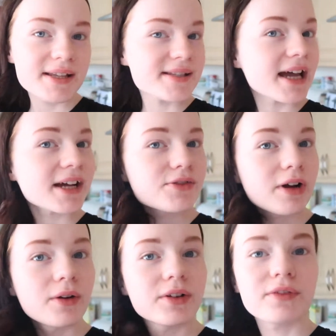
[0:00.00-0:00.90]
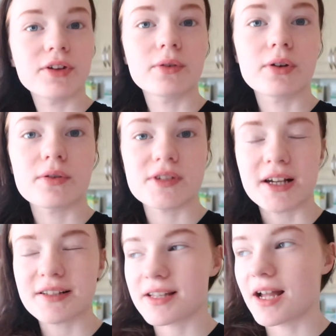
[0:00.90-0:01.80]
Zach's round, if you don't know,
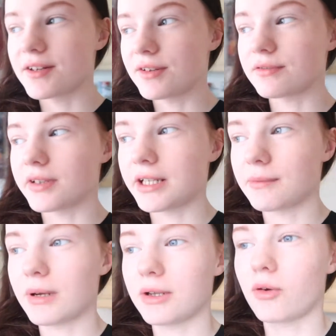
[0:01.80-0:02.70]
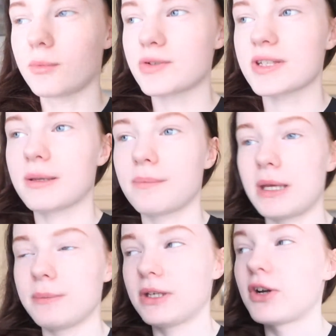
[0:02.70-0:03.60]
Zach's kind of like my almost like baby